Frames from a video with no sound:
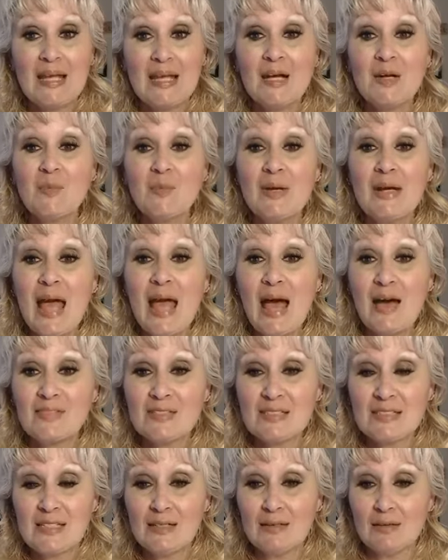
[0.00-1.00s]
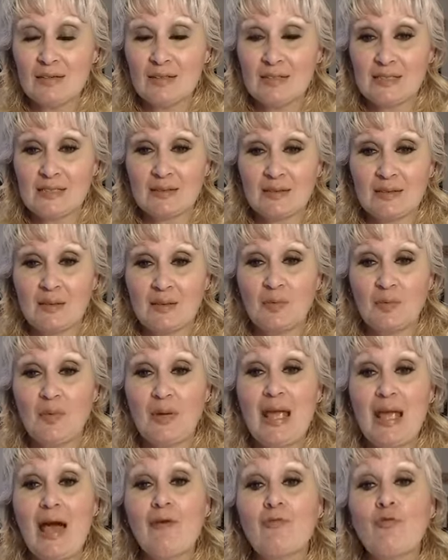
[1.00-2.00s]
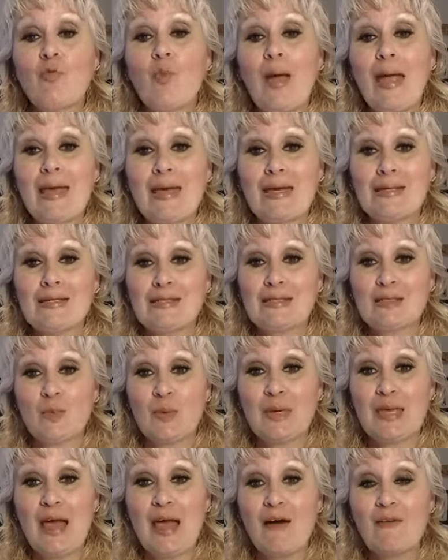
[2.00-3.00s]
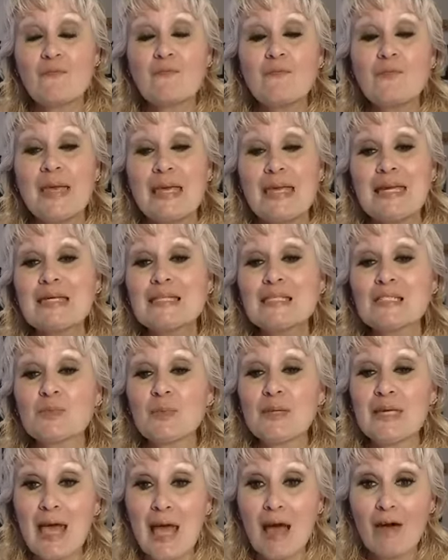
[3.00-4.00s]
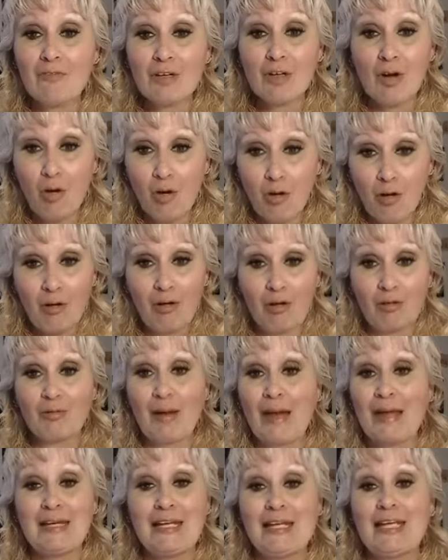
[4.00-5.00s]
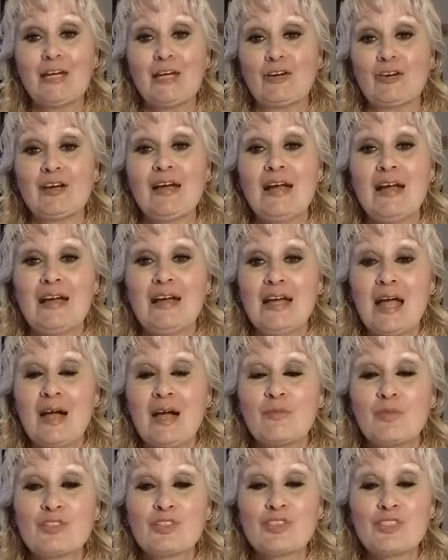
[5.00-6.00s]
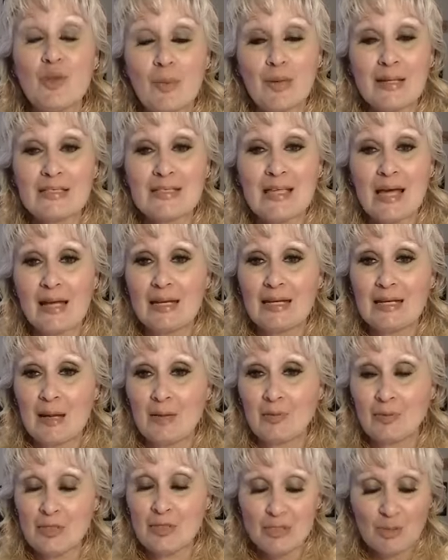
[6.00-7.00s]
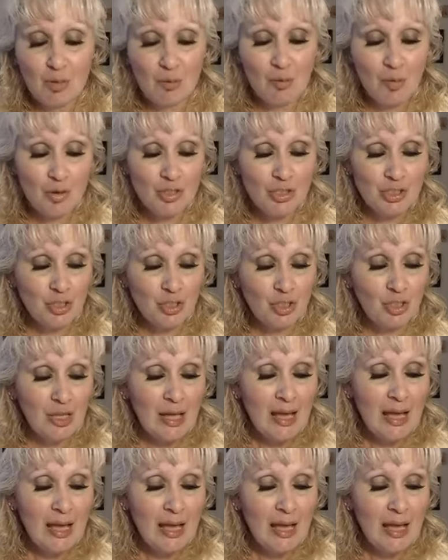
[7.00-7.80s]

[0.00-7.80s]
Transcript: We have skills. We have ways, we have means, we have it all right here. And we're so excited and we're so emotional.